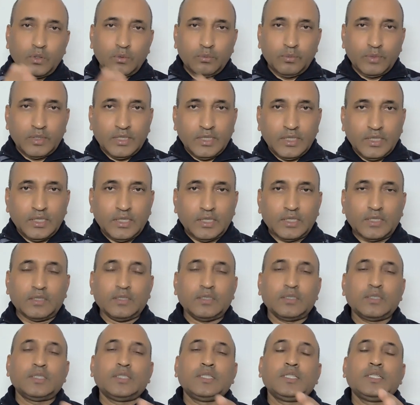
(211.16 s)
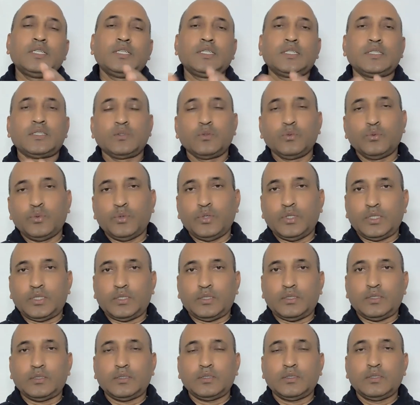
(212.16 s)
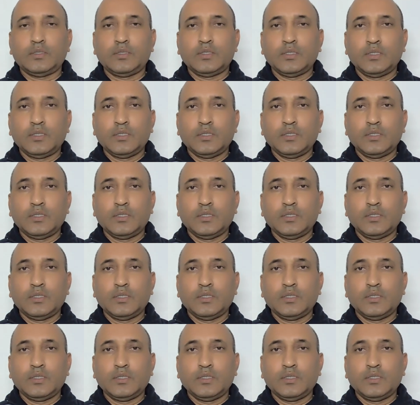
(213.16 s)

From there, they infer